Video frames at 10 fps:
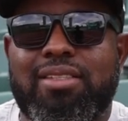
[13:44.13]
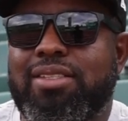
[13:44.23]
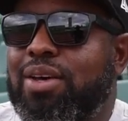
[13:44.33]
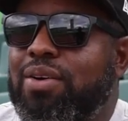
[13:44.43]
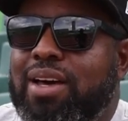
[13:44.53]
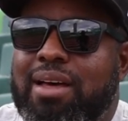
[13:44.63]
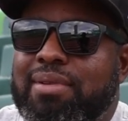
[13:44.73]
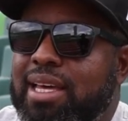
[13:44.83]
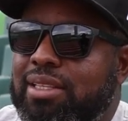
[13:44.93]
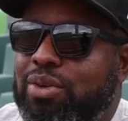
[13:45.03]
So
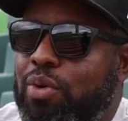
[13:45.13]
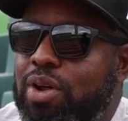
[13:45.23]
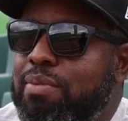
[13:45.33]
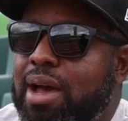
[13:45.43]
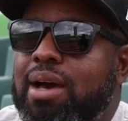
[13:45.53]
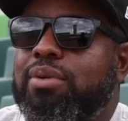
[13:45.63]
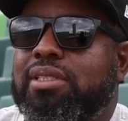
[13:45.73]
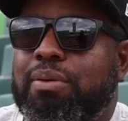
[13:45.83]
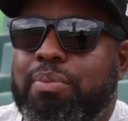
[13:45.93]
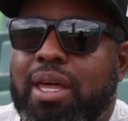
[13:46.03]
I'm like, the quarter mile
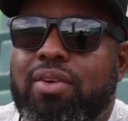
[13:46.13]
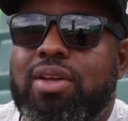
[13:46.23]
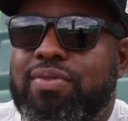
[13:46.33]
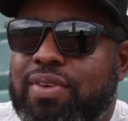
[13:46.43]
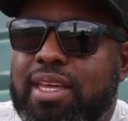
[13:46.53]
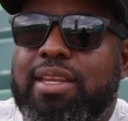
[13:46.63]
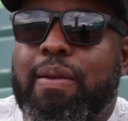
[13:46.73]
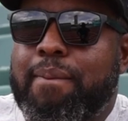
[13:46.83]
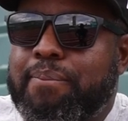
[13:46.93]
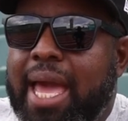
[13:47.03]
was a better event
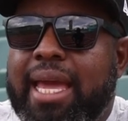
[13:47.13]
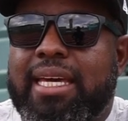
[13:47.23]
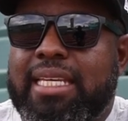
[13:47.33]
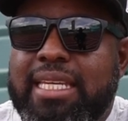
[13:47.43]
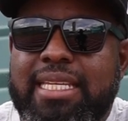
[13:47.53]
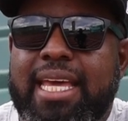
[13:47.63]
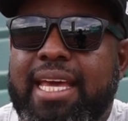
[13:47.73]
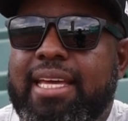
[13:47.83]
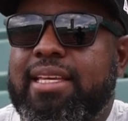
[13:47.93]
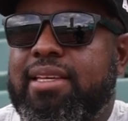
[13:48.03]
back mm. in the
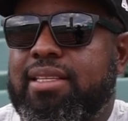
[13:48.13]
day.